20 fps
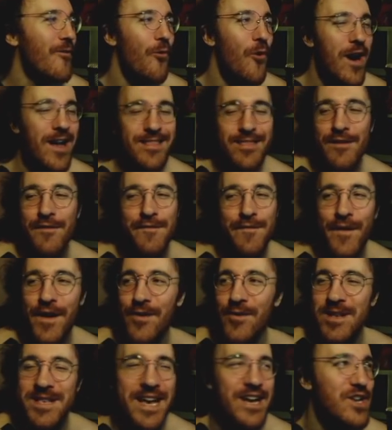What the
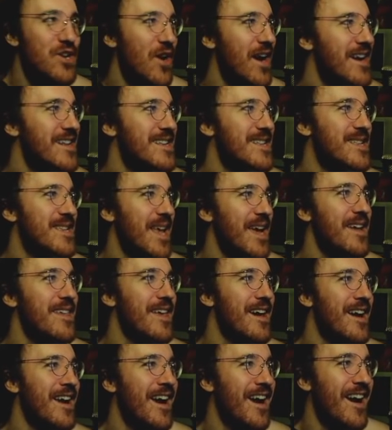fuck was I trying to say
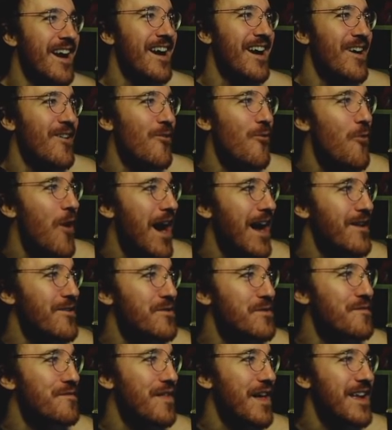there?
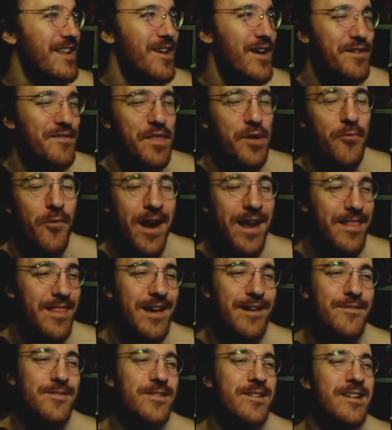Wild flight, not even the right
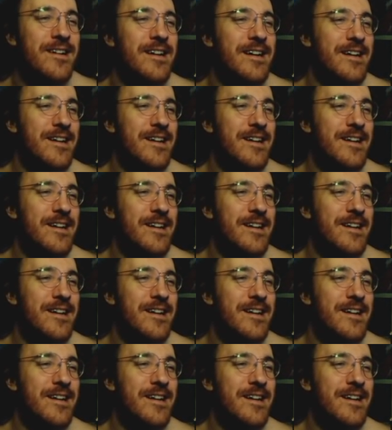level.